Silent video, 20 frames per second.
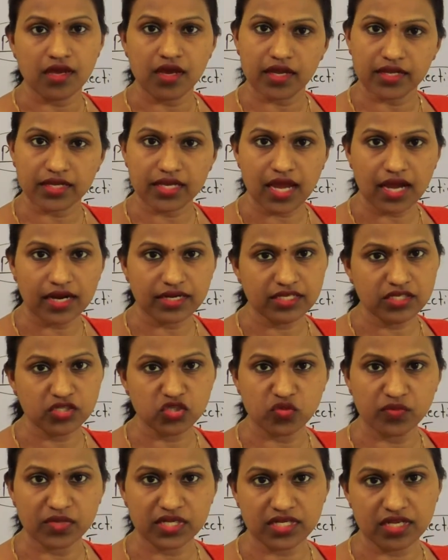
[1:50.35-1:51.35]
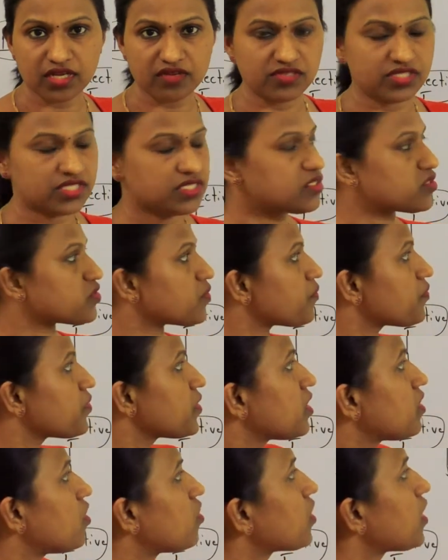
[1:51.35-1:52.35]
regarding human nervous system.
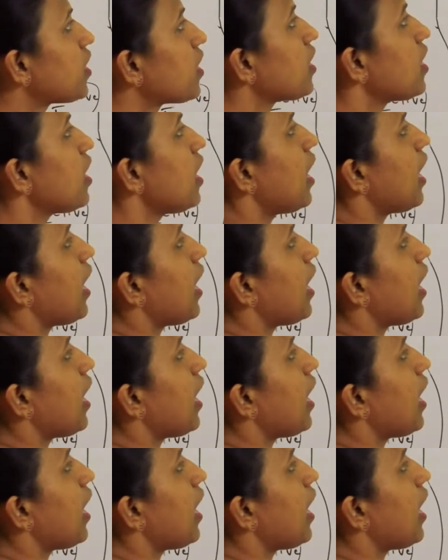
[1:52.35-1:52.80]
Okay.